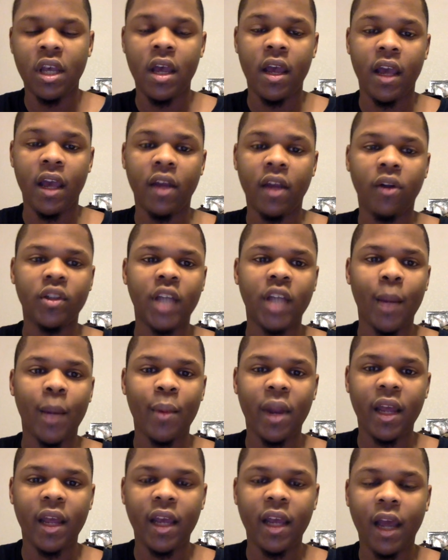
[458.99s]
And on top of
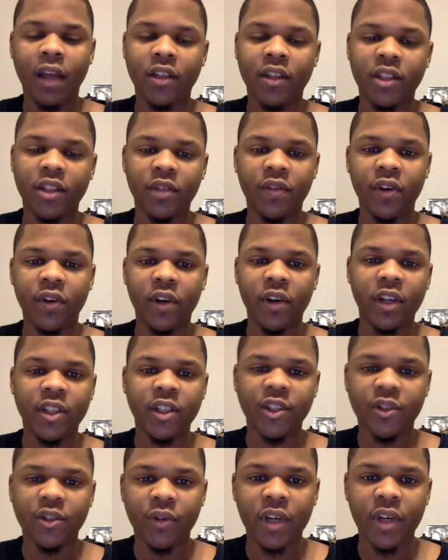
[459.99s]
that, he got a severe
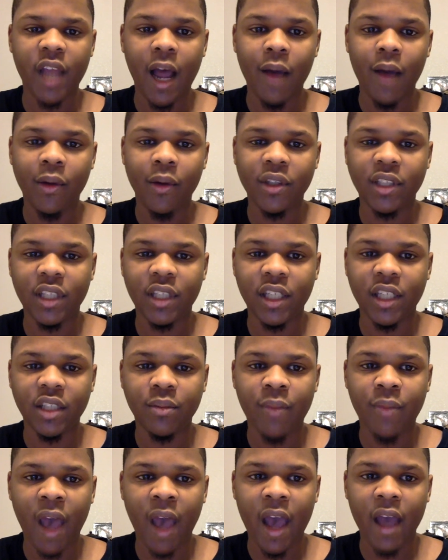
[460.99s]
injury now, which is his
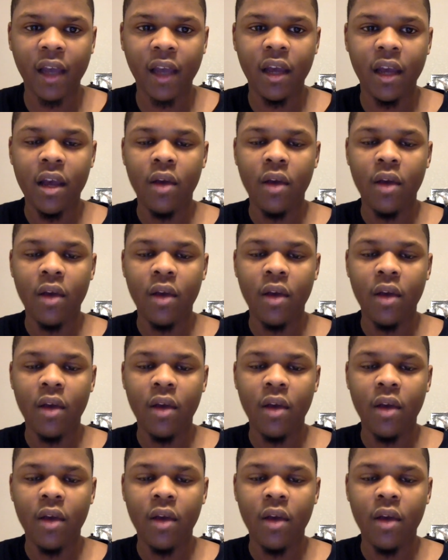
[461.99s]
back,